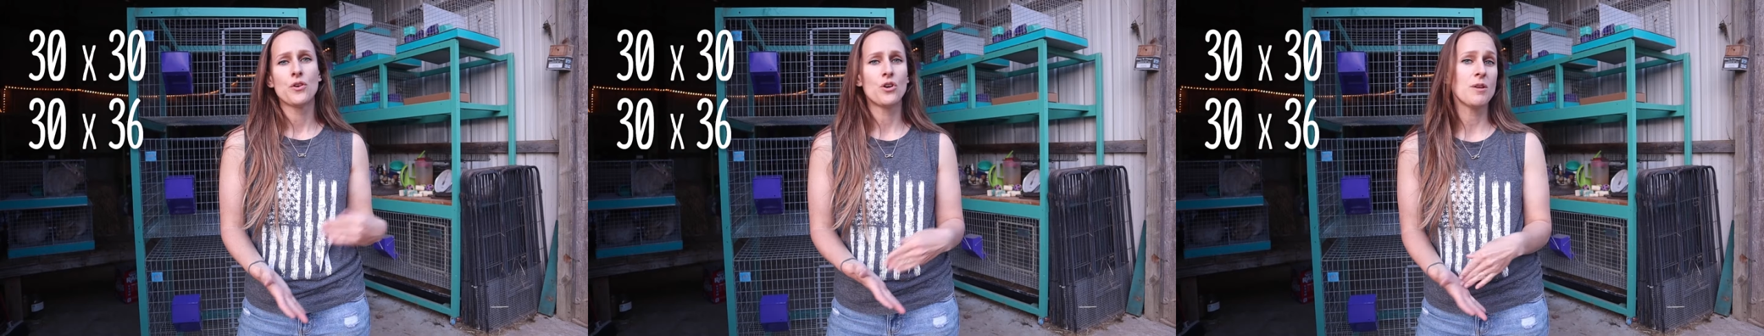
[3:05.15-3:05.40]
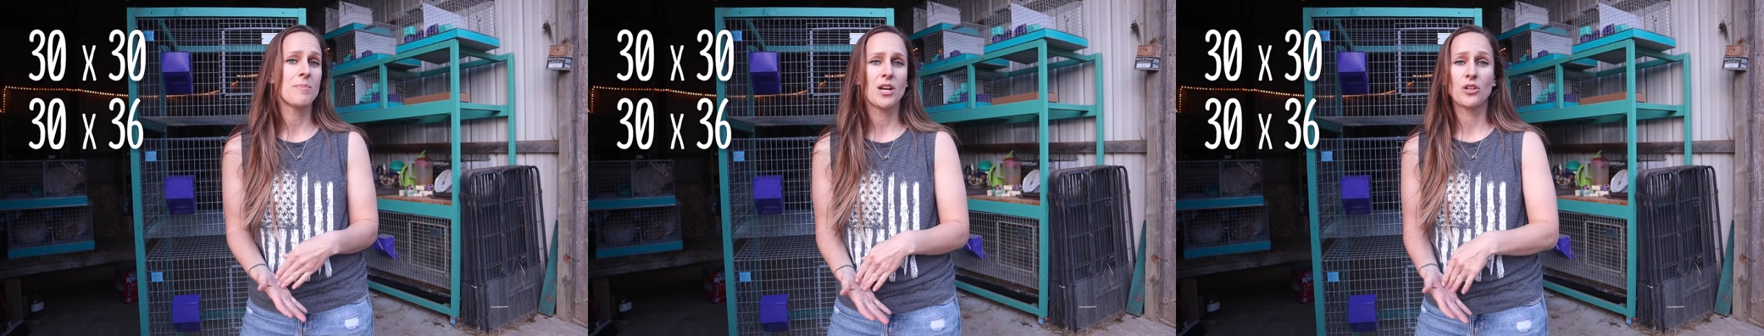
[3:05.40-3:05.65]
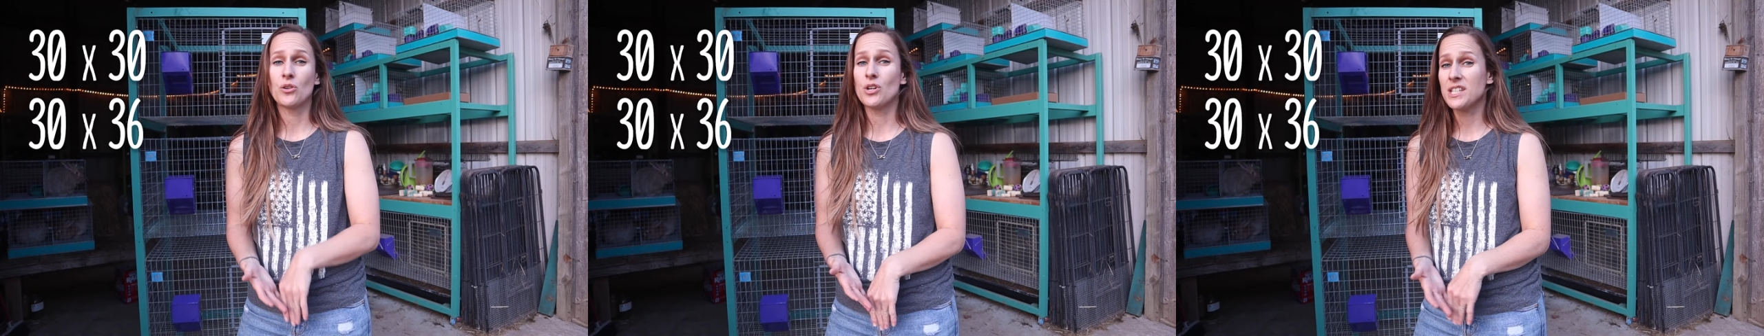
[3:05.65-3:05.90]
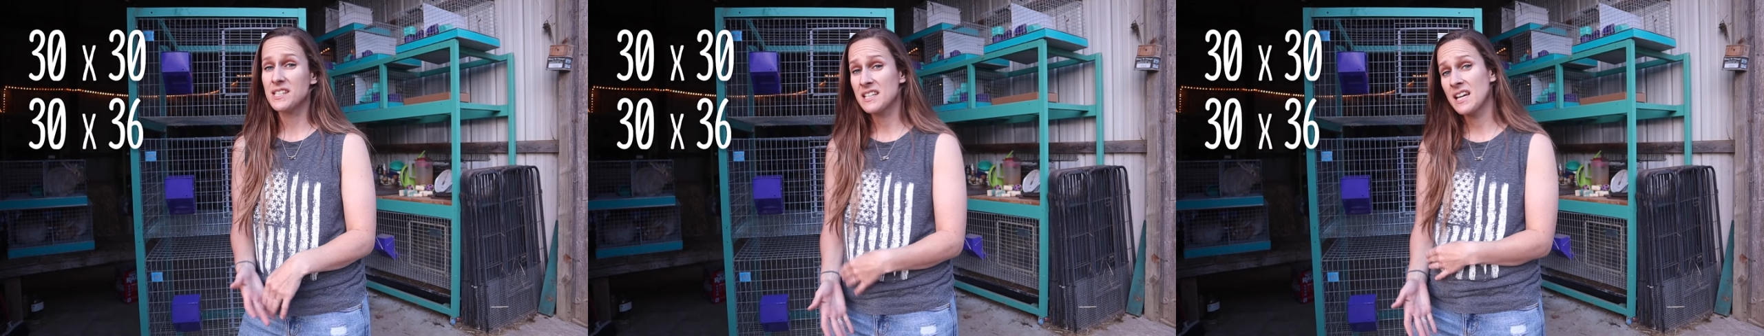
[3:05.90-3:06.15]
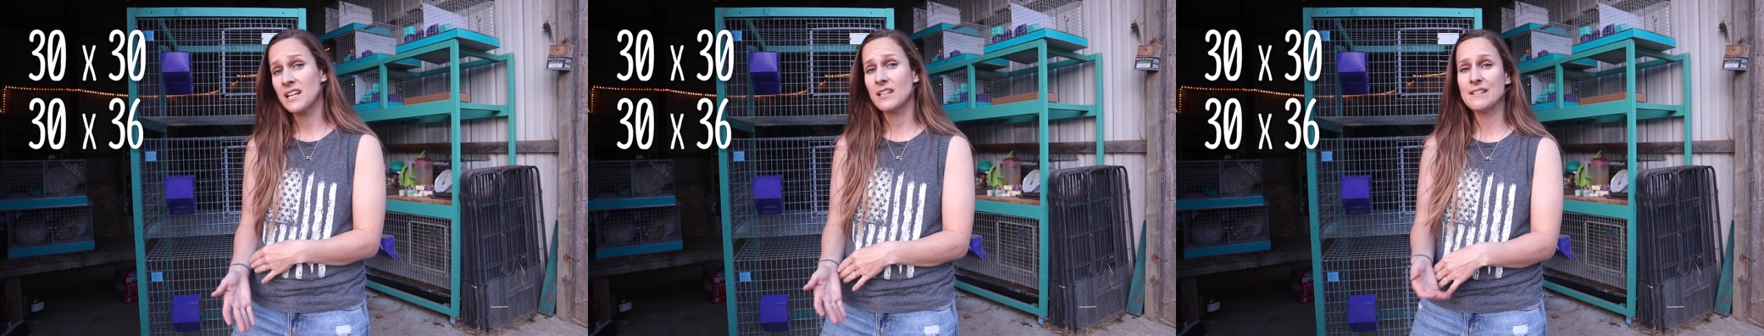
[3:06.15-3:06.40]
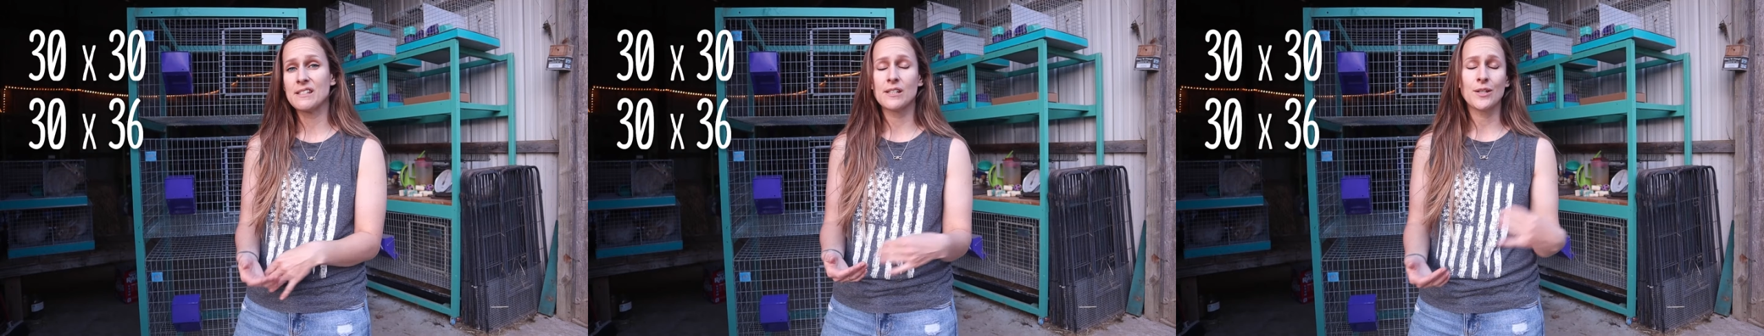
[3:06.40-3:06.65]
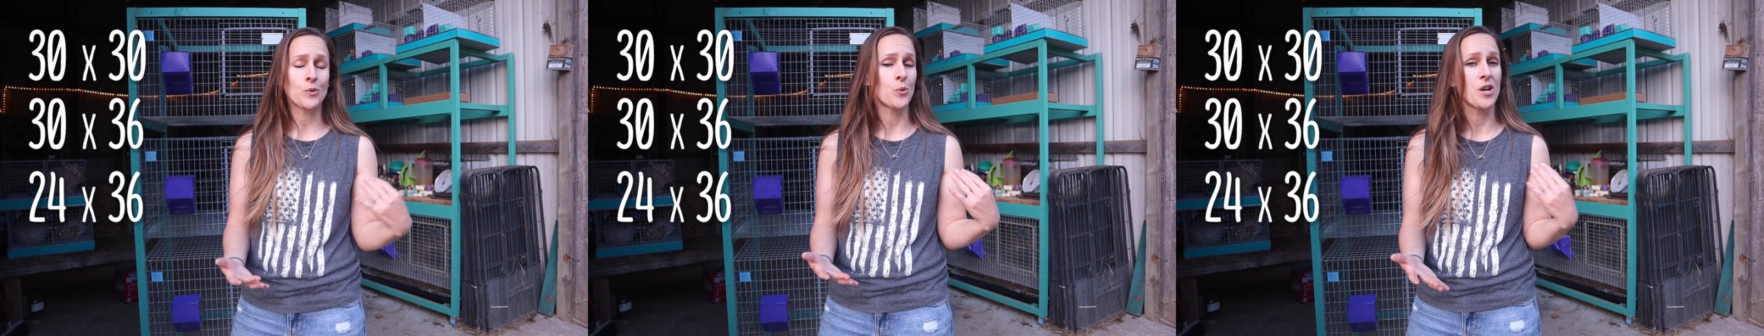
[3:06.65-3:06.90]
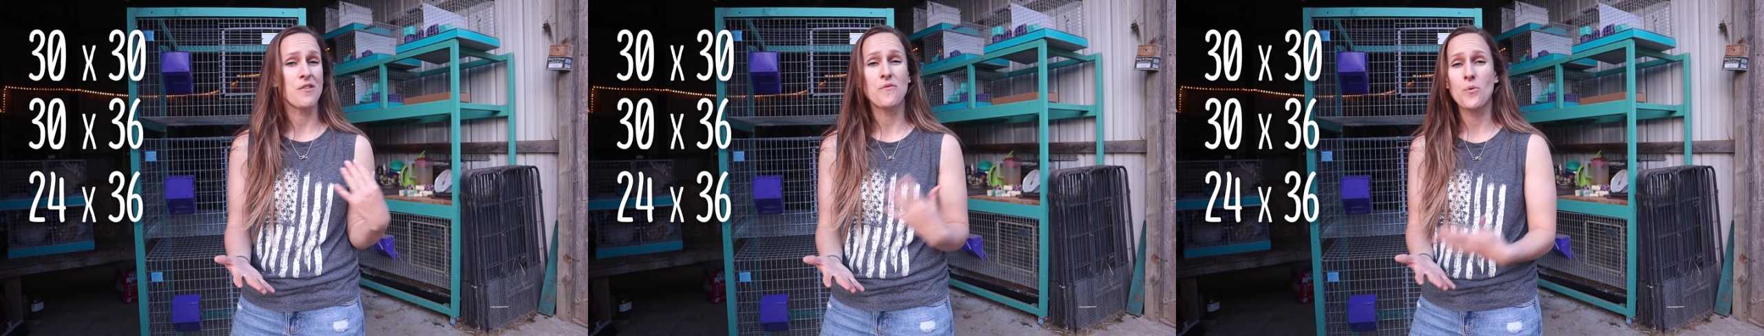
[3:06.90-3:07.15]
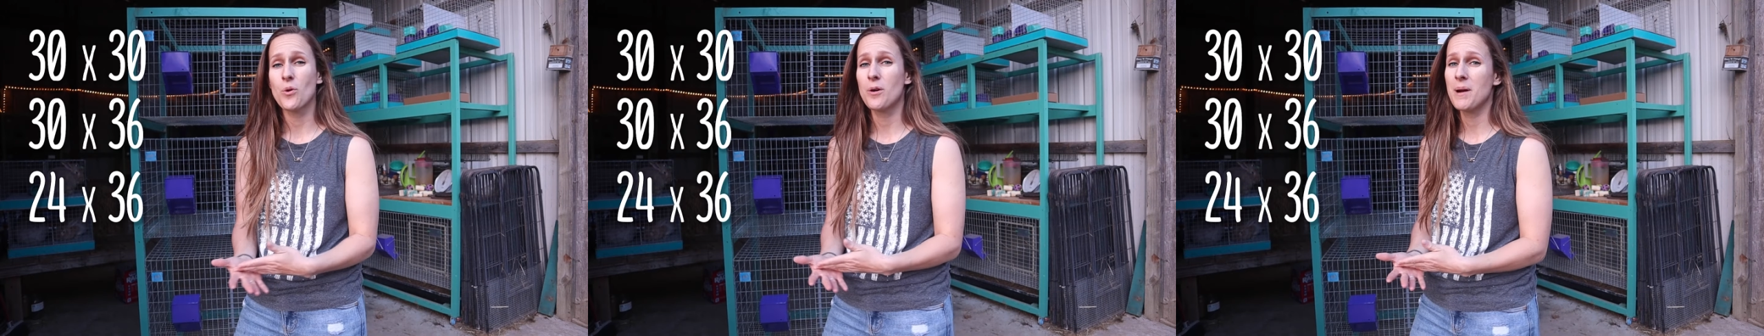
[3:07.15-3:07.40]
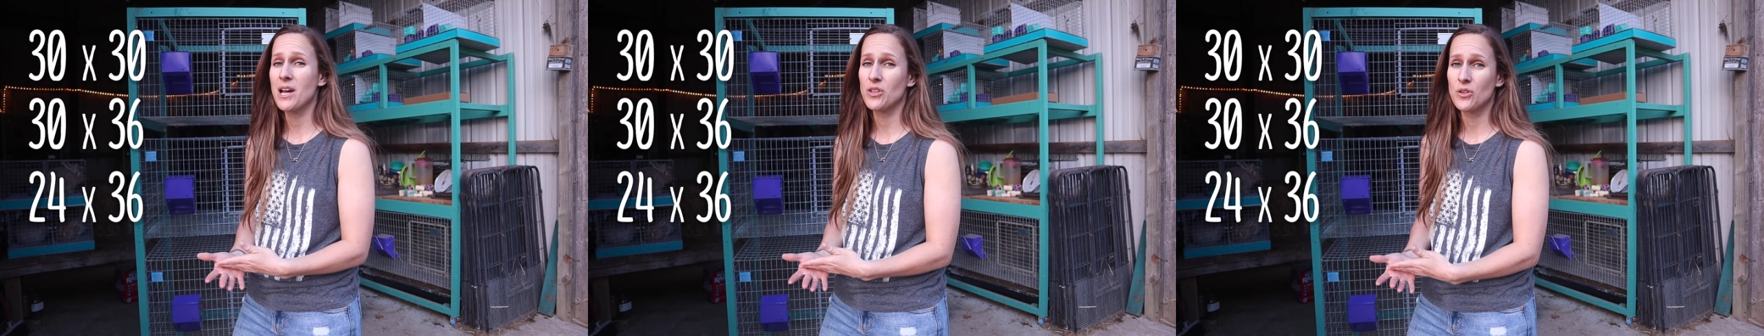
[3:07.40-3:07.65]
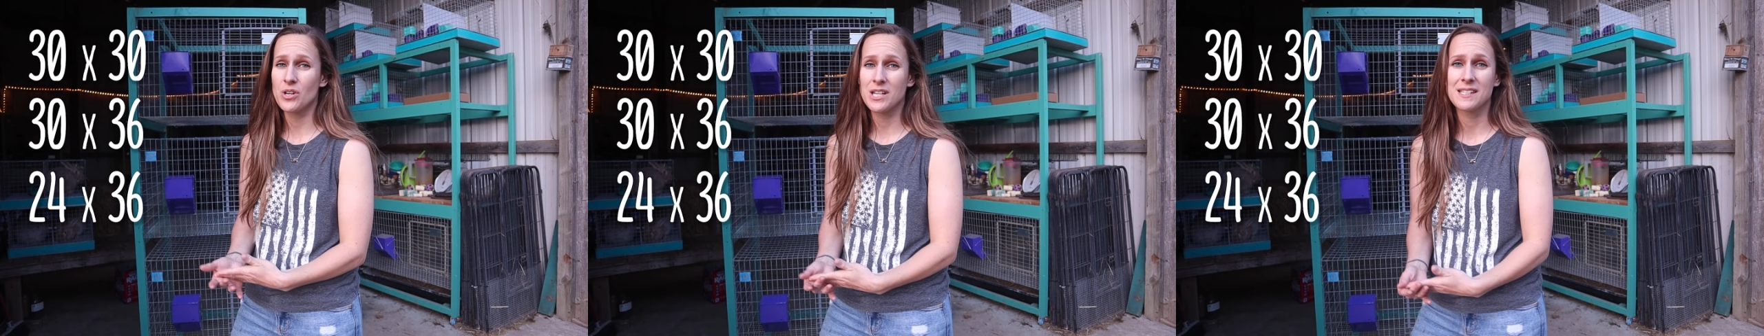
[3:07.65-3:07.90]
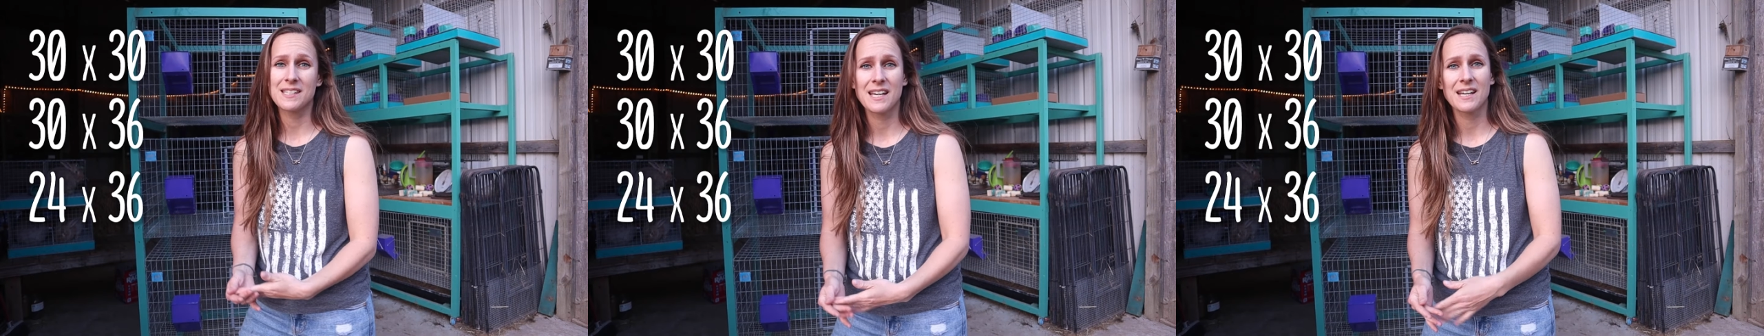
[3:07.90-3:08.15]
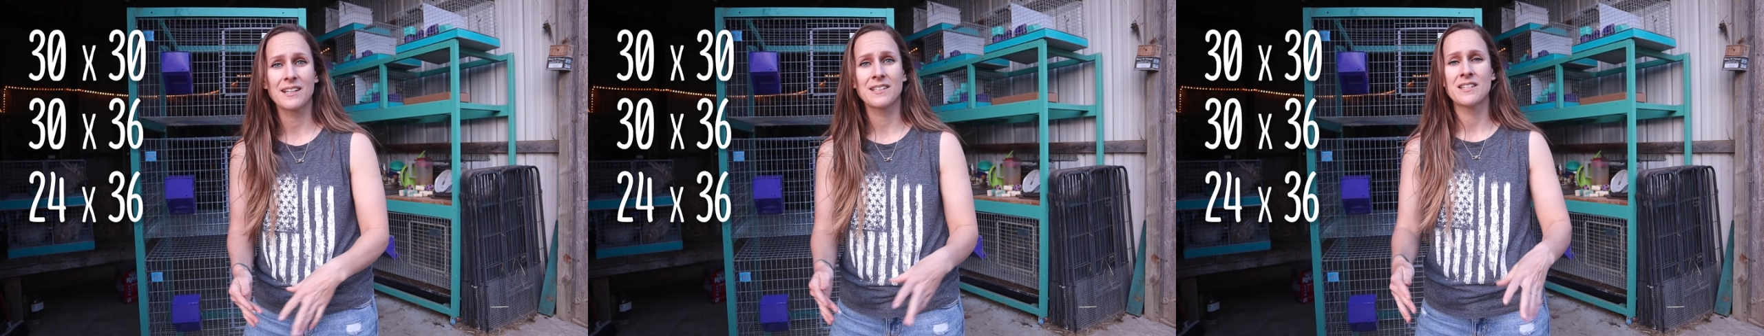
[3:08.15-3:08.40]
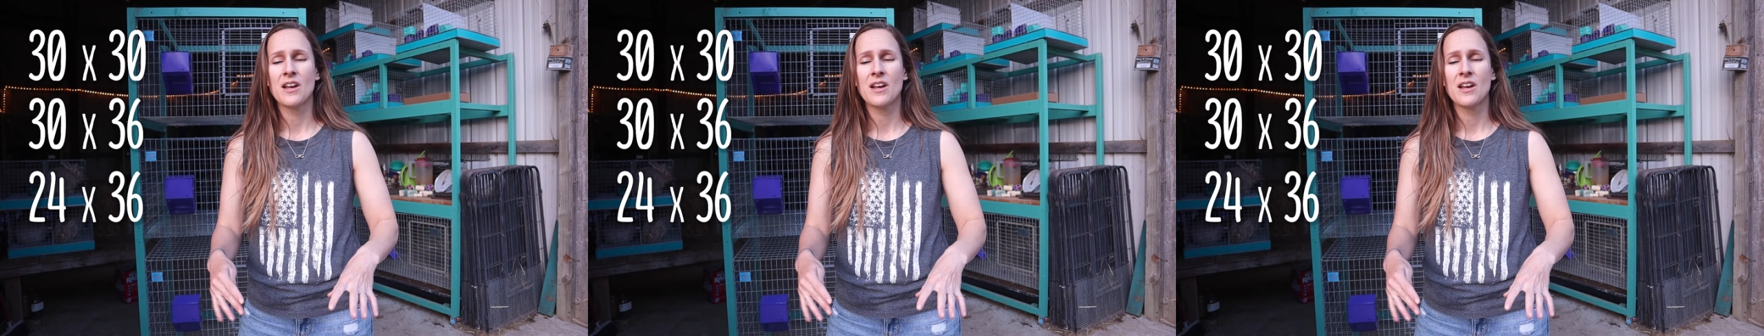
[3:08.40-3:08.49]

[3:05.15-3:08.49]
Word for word: 30 by 36, 24 by 36.